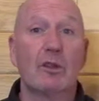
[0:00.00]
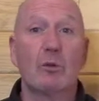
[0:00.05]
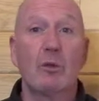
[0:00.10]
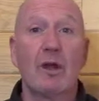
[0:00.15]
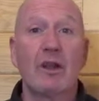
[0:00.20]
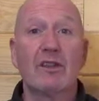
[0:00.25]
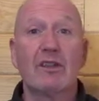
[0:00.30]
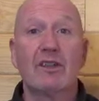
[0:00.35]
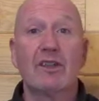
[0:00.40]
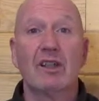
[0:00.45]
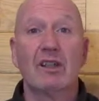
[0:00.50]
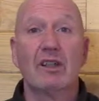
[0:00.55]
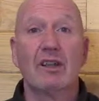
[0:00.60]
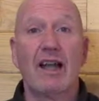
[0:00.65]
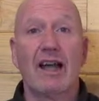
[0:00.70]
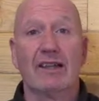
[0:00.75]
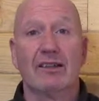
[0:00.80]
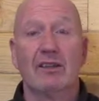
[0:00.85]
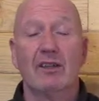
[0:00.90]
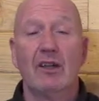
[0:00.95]
well as
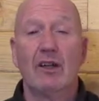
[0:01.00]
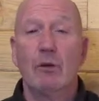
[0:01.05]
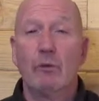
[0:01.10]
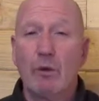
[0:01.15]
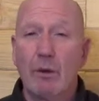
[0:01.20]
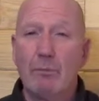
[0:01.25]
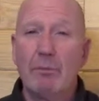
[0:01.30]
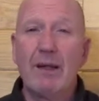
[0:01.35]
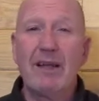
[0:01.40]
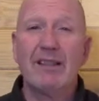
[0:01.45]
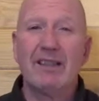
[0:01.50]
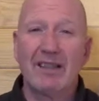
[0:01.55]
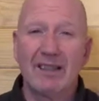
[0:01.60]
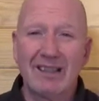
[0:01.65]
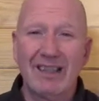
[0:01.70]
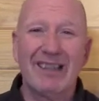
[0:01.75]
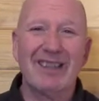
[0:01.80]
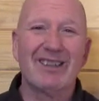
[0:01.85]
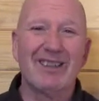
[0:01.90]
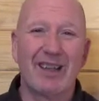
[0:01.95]
neglect where basic
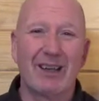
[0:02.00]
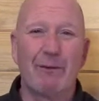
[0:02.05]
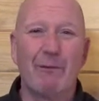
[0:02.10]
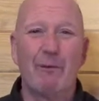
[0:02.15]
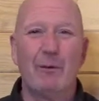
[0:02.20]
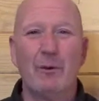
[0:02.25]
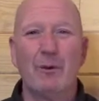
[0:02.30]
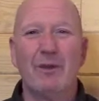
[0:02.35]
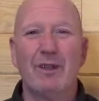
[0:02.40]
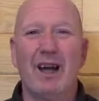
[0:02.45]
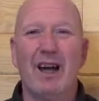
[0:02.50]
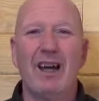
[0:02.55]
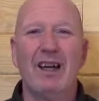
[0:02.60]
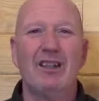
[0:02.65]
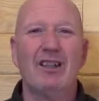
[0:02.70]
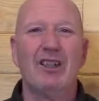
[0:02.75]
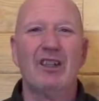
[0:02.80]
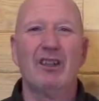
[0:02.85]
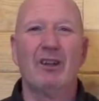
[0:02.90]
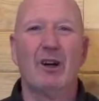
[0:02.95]
needs like food and
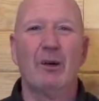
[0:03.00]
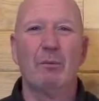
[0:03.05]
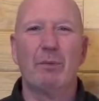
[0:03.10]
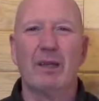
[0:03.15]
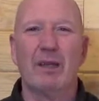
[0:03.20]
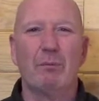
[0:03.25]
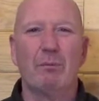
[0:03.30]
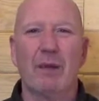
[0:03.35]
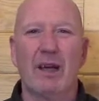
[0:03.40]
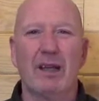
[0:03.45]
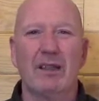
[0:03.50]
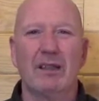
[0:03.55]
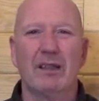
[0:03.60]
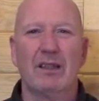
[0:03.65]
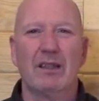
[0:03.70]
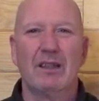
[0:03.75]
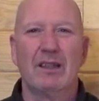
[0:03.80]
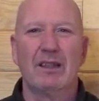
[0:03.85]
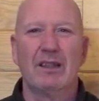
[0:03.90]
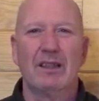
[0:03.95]
hygiene aren't being met.
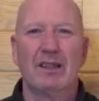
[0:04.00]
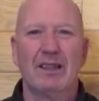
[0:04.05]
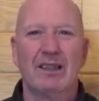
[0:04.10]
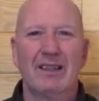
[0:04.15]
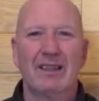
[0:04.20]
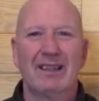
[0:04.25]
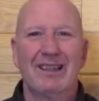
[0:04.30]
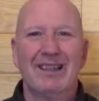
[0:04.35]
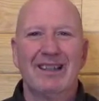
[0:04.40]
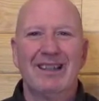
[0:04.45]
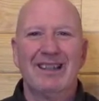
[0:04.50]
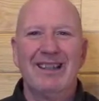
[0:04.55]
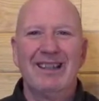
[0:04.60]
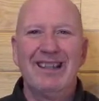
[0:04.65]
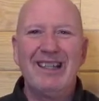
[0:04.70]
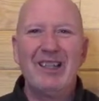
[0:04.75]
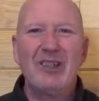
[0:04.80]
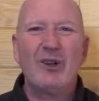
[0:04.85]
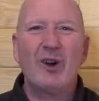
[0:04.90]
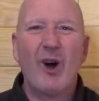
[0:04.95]

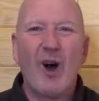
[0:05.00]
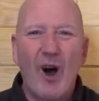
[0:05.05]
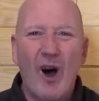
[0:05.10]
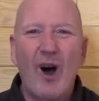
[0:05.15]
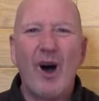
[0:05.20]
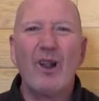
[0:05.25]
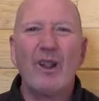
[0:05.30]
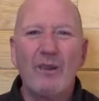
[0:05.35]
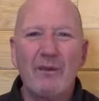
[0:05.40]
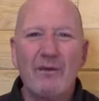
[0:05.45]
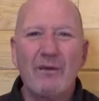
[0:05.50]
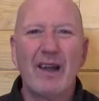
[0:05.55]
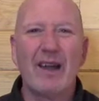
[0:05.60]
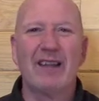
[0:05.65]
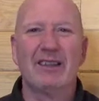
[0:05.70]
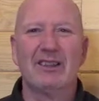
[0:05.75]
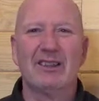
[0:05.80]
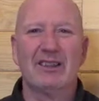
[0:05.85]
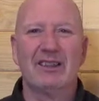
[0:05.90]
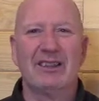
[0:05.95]
These are all
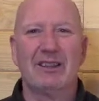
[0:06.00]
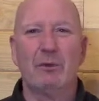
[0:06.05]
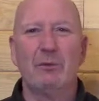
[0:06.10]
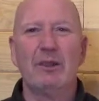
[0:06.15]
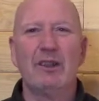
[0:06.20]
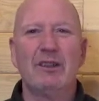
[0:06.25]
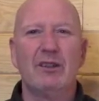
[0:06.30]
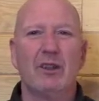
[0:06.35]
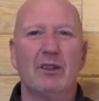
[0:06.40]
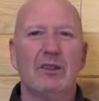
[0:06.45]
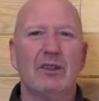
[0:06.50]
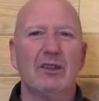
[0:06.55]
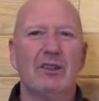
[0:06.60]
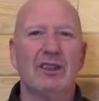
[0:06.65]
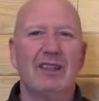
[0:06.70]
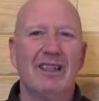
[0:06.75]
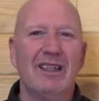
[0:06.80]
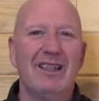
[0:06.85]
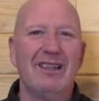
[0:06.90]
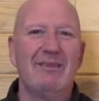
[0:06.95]
events that researchers
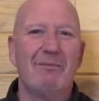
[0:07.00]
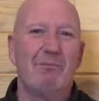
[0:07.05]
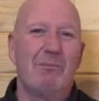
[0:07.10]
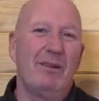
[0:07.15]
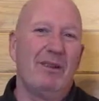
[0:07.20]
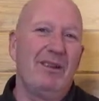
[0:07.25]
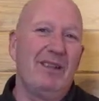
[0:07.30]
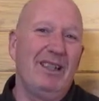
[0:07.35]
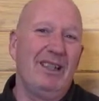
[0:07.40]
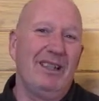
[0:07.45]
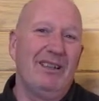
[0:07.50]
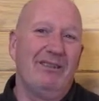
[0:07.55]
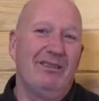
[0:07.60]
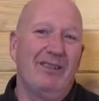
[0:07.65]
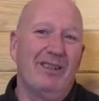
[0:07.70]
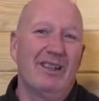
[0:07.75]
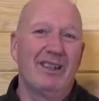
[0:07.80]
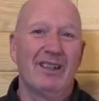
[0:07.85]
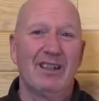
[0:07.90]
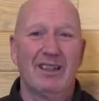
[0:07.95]

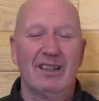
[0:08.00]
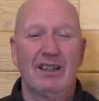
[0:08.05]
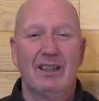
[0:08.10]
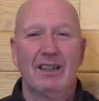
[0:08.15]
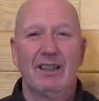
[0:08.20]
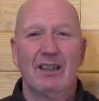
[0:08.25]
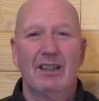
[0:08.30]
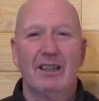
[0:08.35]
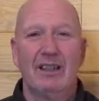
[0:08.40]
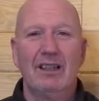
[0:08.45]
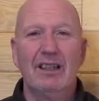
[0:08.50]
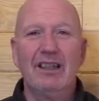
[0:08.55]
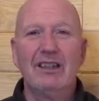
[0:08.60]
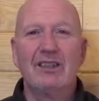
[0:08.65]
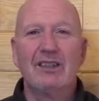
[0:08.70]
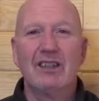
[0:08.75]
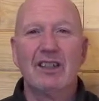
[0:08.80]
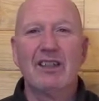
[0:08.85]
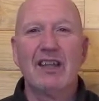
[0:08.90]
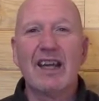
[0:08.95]
believe
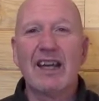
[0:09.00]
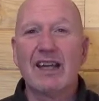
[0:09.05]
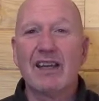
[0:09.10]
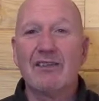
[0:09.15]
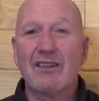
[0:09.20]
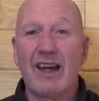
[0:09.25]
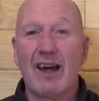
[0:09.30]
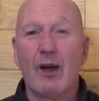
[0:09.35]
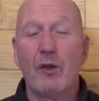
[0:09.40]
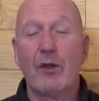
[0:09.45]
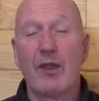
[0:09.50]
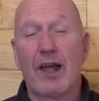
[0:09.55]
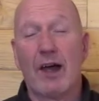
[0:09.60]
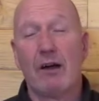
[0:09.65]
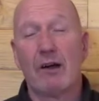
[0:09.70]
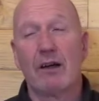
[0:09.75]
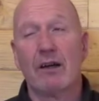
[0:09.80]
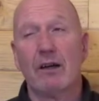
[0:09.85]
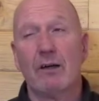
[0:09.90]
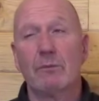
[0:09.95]
leads to negative health
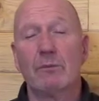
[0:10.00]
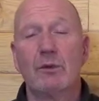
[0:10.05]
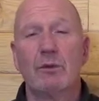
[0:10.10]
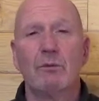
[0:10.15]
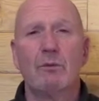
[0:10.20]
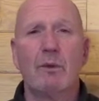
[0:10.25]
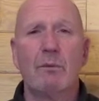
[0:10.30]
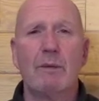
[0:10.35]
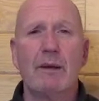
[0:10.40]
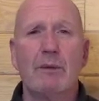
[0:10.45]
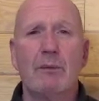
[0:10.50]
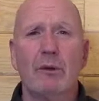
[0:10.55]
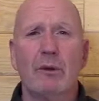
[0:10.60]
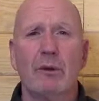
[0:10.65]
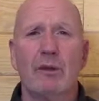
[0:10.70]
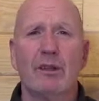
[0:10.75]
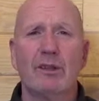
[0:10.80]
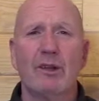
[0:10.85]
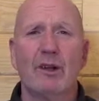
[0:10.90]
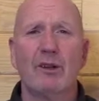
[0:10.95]
outcomes when people
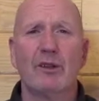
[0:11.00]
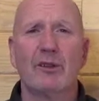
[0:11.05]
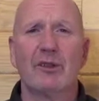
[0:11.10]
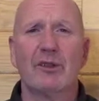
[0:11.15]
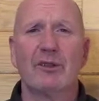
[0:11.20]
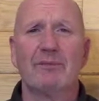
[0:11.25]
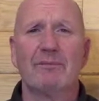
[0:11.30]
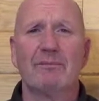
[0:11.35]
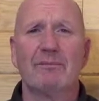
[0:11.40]
are adults.